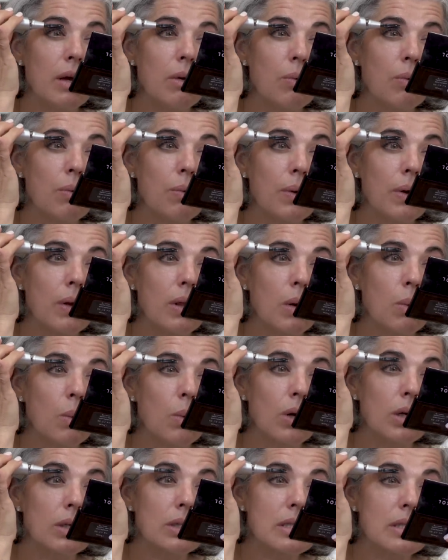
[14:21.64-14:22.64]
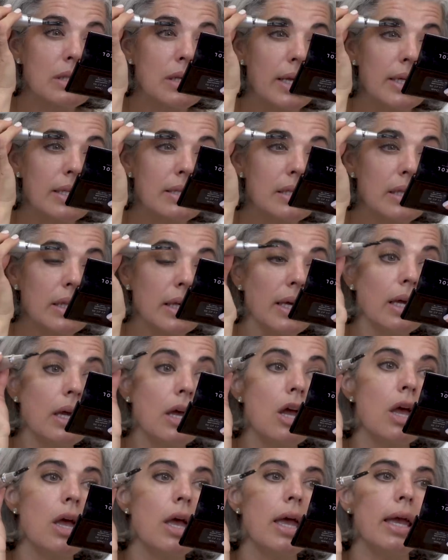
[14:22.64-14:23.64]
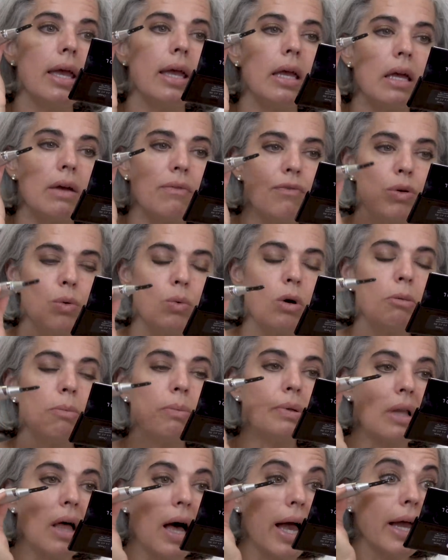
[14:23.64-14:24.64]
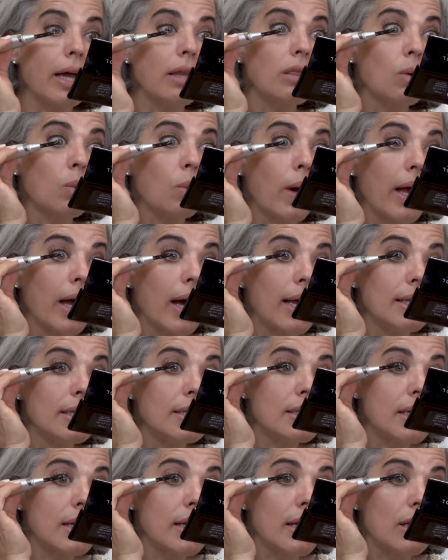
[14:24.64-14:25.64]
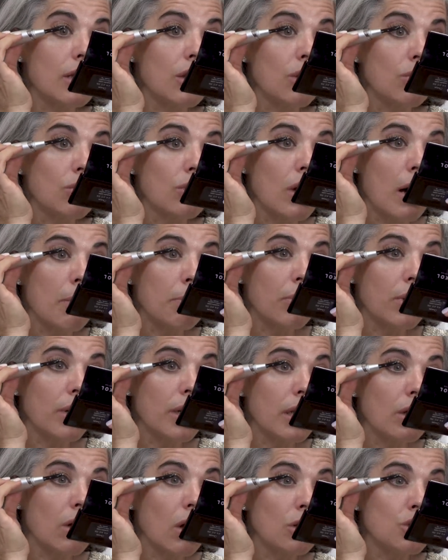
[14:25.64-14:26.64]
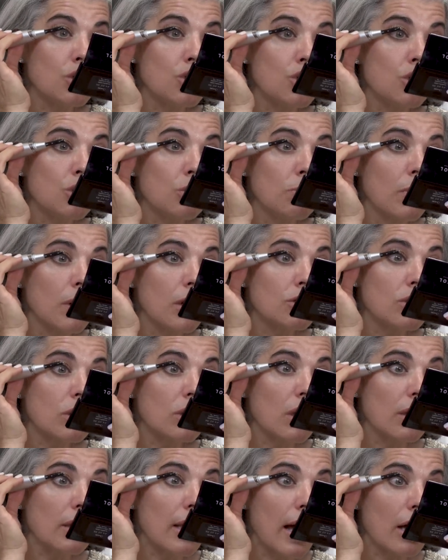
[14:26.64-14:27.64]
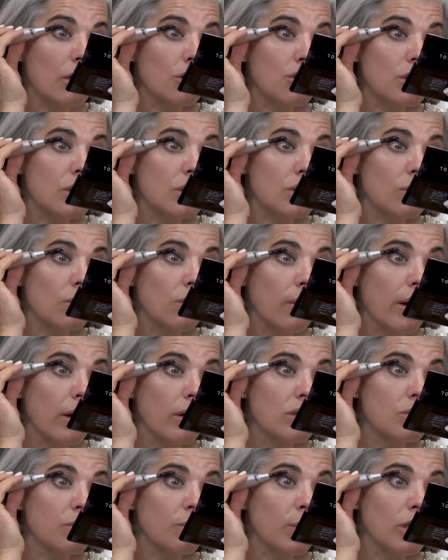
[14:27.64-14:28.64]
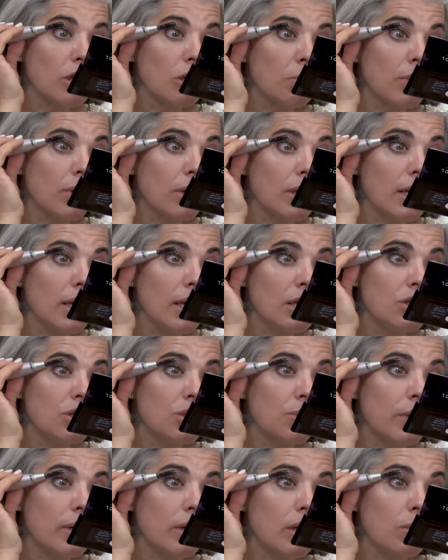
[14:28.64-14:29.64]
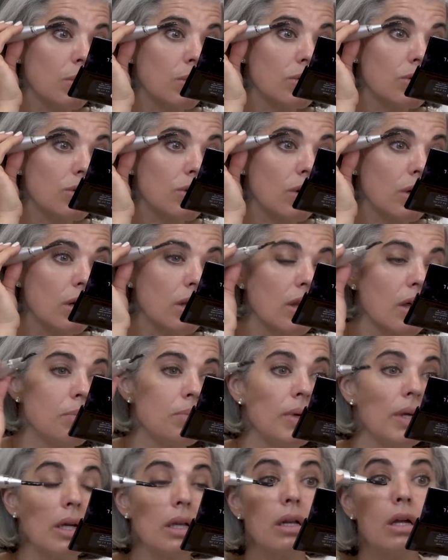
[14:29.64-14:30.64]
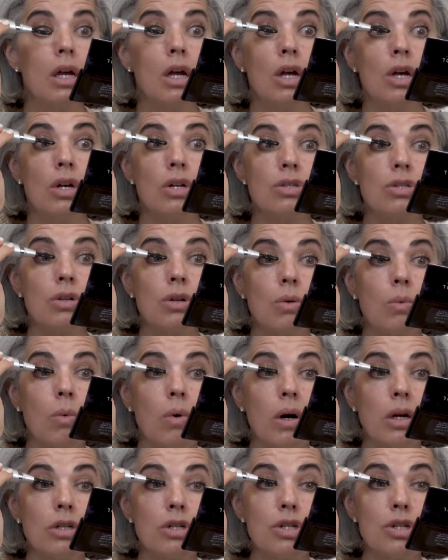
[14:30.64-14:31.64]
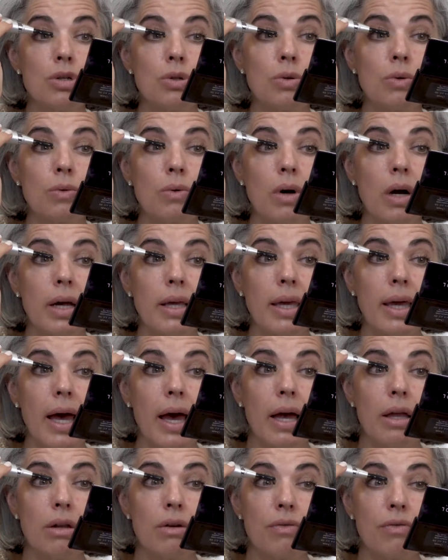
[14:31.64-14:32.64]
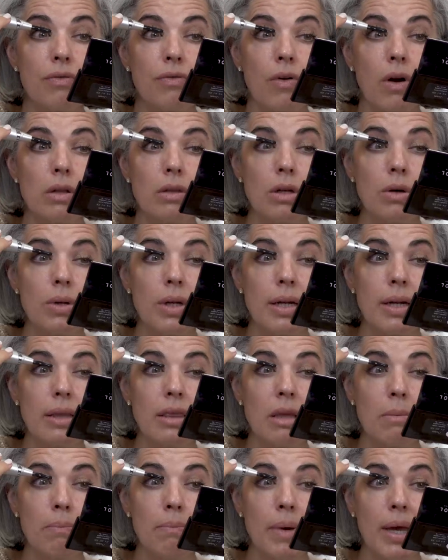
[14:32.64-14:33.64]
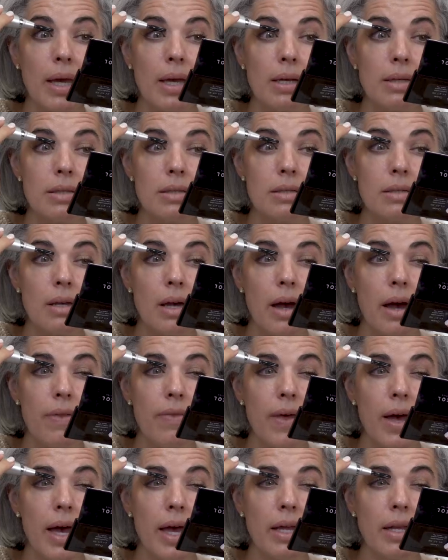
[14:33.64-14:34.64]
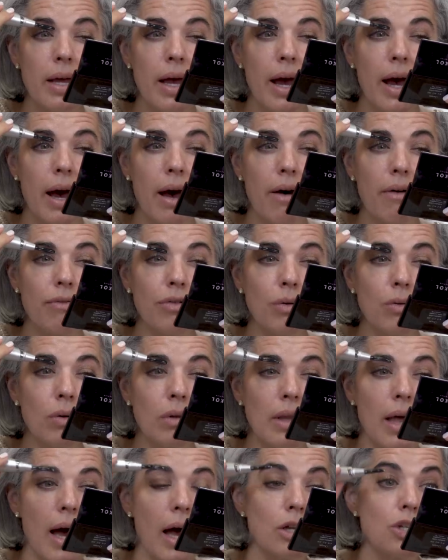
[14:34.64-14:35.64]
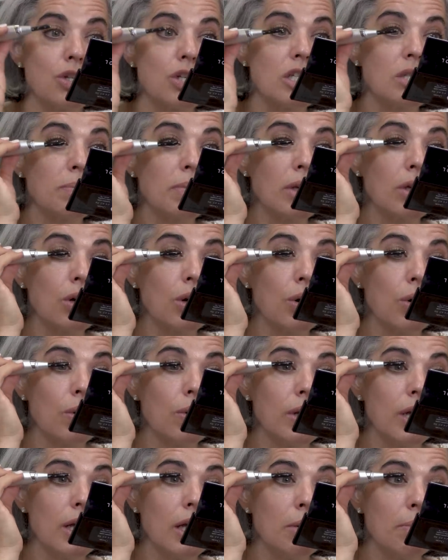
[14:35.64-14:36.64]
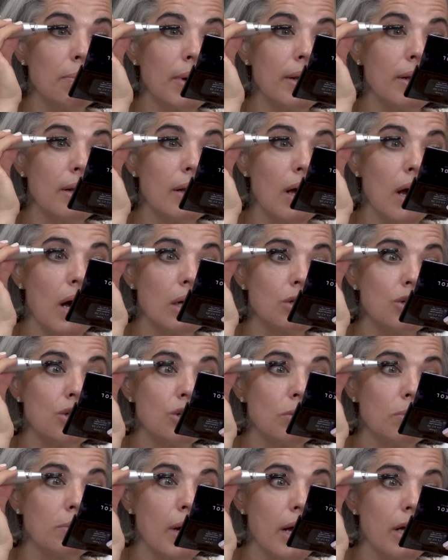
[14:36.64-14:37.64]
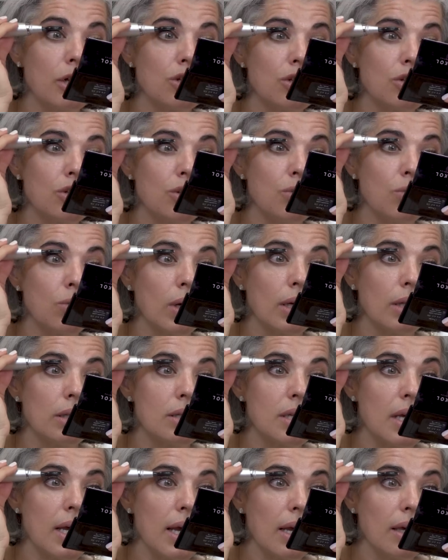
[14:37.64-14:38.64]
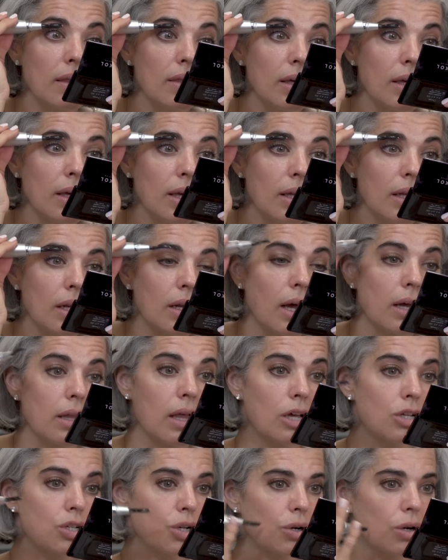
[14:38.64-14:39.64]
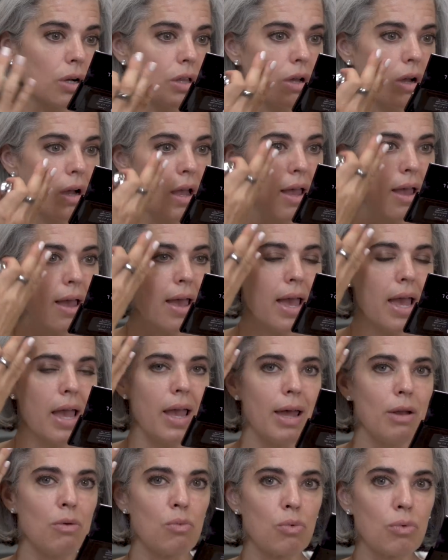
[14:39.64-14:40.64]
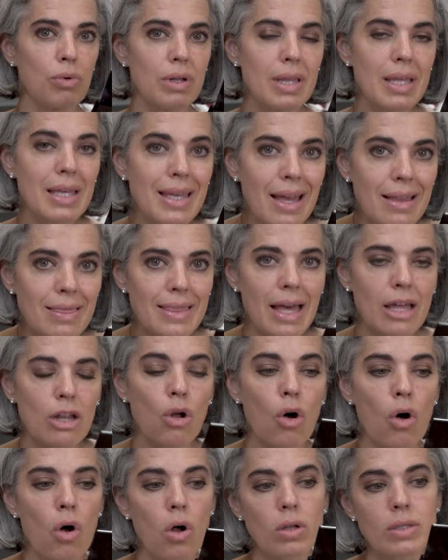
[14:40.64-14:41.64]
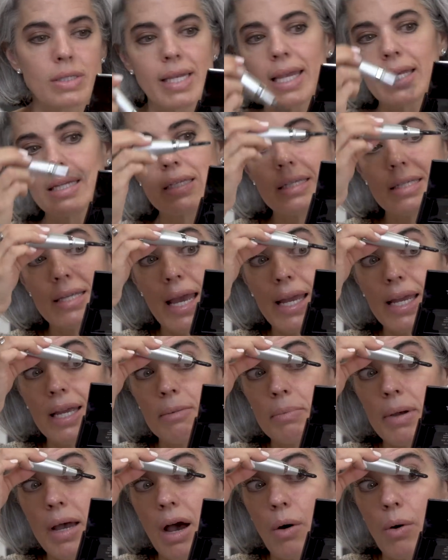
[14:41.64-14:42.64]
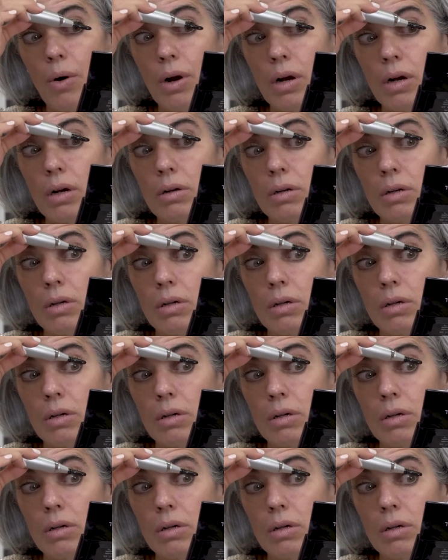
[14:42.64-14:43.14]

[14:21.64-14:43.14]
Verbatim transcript: really works nicely if you apply it the way I did. You're not putting on too much on the lashes or else when you put heat to it, it will start clumping. So you want to, again, front load it at the base and then have your lashes be coated, but not too much. So you can take the heated eyelash curler and really get that all day staying power.